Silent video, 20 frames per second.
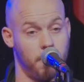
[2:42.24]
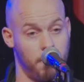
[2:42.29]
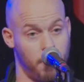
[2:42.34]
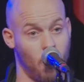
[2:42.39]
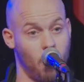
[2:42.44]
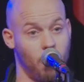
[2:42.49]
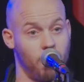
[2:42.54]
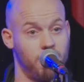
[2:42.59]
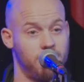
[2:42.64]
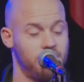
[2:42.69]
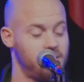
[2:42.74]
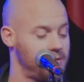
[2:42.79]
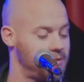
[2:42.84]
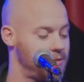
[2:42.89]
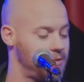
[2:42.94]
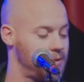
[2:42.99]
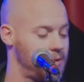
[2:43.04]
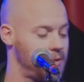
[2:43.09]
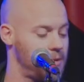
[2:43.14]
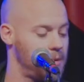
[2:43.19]
But
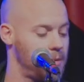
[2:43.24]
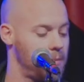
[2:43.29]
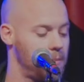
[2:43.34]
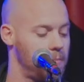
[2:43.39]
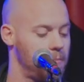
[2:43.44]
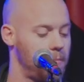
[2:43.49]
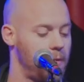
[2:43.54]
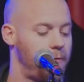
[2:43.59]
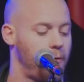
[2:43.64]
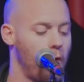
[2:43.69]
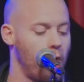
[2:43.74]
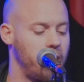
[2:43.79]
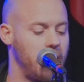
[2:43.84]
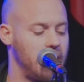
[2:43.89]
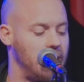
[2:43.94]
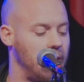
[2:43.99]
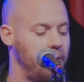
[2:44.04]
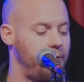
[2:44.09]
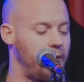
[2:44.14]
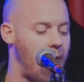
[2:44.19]
before you
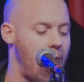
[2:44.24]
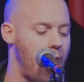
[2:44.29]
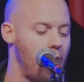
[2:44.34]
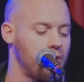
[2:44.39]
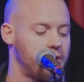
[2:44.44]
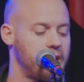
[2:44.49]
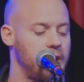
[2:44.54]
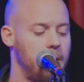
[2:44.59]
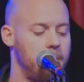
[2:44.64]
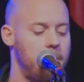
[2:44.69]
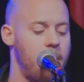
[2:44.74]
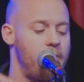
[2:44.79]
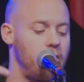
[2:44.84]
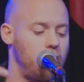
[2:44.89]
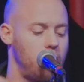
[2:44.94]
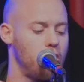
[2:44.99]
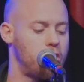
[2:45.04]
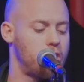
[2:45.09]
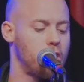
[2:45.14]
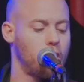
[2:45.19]
leave your house, in the mirror
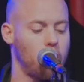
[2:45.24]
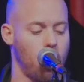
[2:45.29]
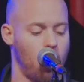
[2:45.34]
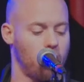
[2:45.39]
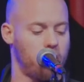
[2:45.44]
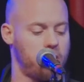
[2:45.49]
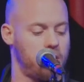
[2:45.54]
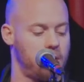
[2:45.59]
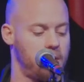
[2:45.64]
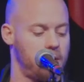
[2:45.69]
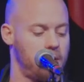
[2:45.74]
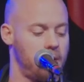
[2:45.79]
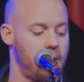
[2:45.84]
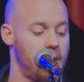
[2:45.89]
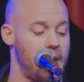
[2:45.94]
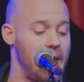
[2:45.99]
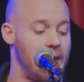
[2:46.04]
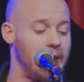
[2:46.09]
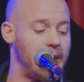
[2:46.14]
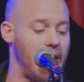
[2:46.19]
you should look,
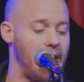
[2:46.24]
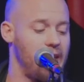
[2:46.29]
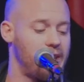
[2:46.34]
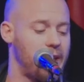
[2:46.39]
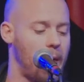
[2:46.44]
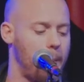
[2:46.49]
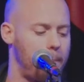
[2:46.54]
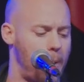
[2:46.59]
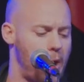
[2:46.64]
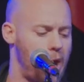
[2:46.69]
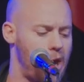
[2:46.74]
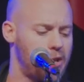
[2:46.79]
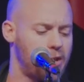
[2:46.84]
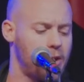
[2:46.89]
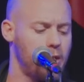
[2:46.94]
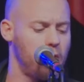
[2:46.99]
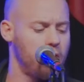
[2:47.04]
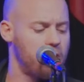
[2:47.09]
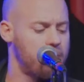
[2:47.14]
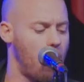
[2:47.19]
in case that
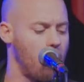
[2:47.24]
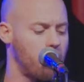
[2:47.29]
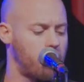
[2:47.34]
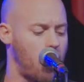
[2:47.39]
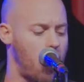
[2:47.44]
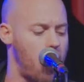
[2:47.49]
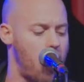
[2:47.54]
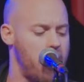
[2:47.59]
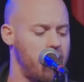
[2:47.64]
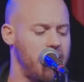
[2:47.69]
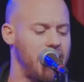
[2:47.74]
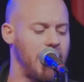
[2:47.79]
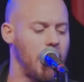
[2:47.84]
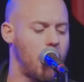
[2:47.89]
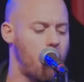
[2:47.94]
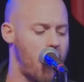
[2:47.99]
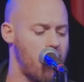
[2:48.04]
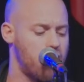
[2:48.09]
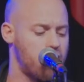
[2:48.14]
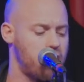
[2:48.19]
person who's most hurting and in
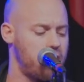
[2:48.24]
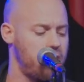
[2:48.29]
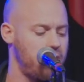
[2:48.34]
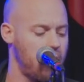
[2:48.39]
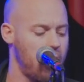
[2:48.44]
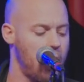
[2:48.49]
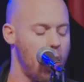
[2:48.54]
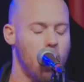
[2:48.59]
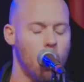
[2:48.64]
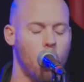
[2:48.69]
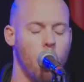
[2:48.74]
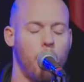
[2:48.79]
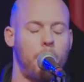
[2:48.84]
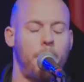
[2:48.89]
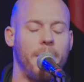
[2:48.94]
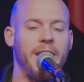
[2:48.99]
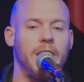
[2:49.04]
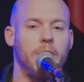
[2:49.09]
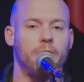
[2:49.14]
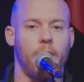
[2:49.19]
question could
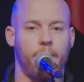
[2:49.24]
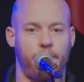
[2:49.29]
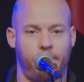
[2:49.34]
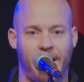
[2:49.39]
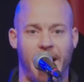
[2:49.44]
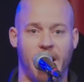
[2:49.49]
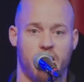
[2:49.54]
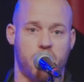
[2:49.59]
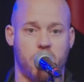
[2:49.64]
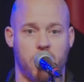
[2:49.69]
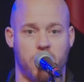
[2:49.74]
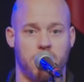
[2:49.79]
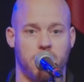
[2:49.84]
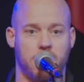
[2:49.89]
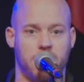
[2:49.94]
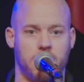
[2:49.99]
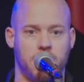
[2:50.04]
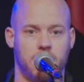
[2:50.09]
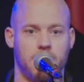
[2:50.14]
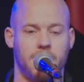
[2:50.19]
be the reflection,
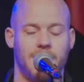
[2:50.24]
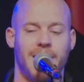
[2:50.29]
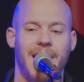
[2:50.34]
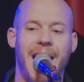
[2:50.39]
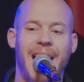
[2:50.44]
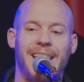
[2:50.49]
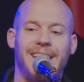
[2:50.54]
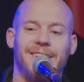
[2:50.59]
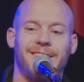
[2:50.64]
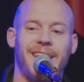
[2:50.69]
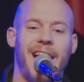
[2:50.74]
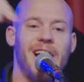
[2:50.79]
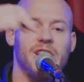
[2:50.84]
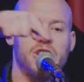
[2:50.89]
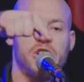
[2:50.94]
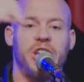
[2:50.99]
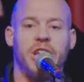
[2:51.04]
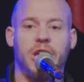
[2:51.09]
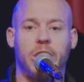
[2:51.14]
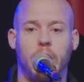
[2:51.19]
and it's
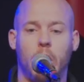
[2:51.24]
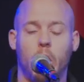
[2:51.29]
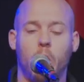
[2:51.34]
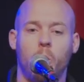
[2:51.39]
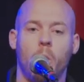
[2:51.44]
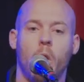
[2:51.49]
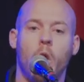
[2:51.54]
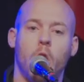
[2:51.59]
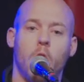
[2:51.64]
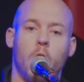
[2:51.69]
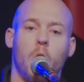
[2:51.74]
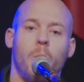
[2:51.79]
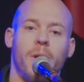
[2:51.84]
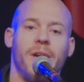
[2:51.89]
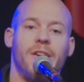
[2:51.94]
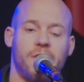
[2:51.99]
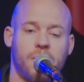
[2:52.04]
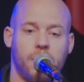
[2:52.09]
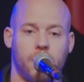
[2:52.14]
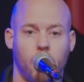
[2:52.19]
actually you who
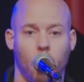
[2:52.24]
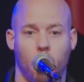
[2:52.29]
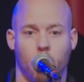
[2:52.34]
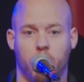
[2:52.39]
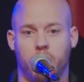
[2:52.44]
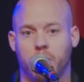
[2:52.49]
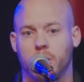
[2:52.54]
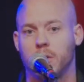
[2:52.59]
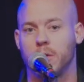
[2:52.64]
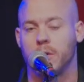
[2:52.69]
is stuck.